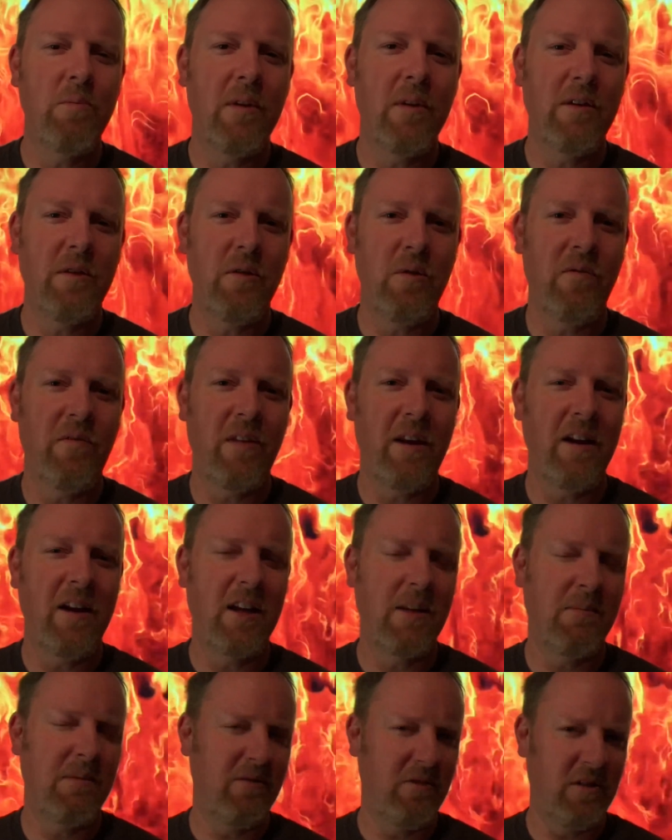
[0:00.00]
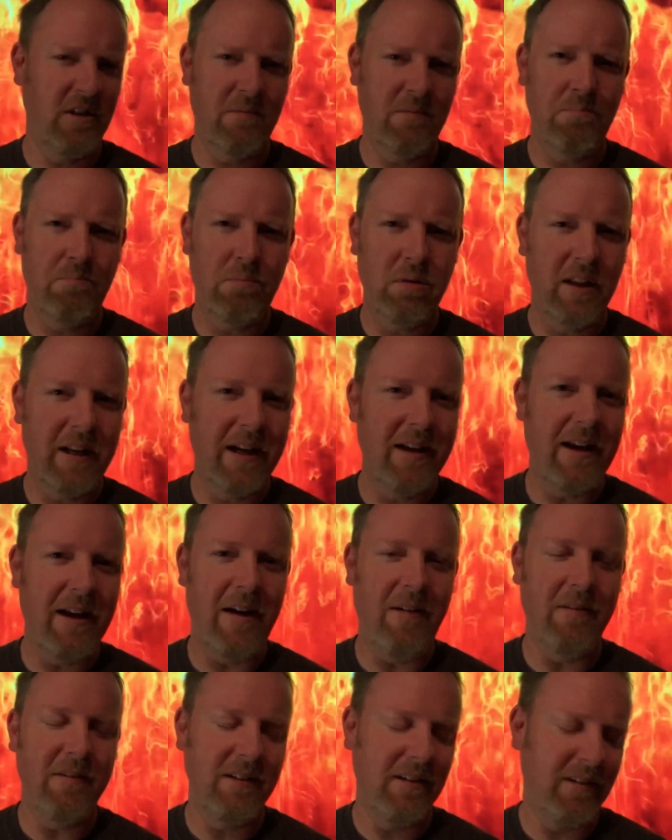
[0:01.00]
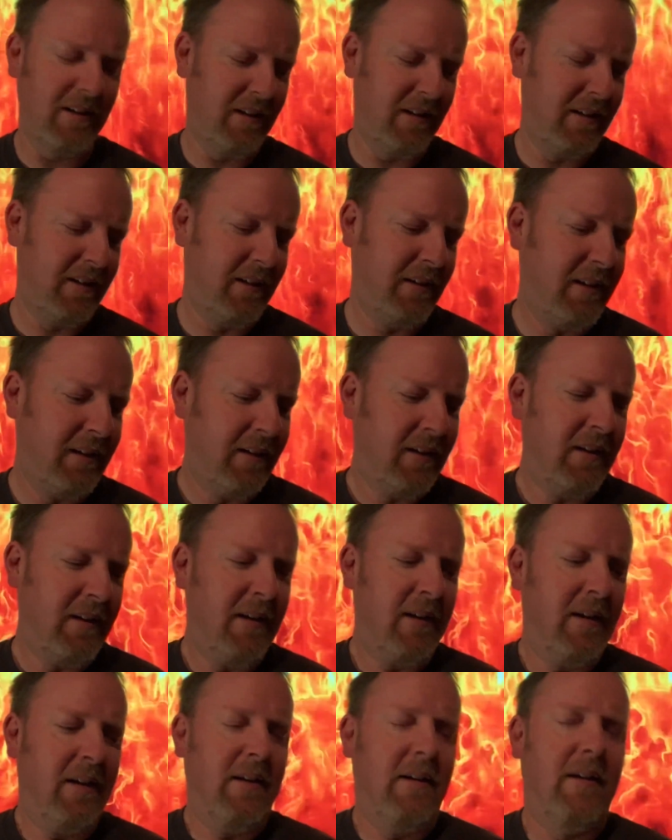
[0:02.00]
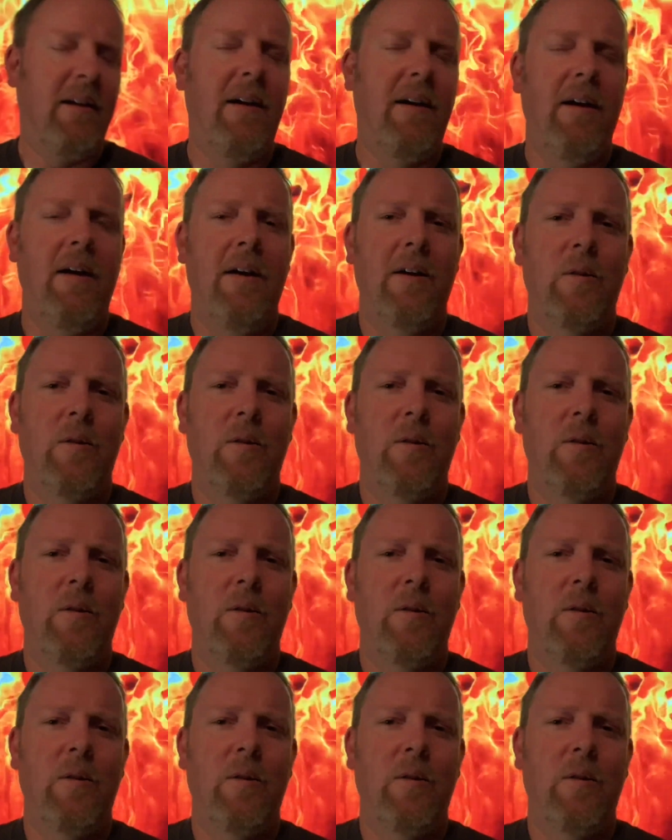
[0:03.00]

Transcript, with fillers: that you think has been just played out. Uh,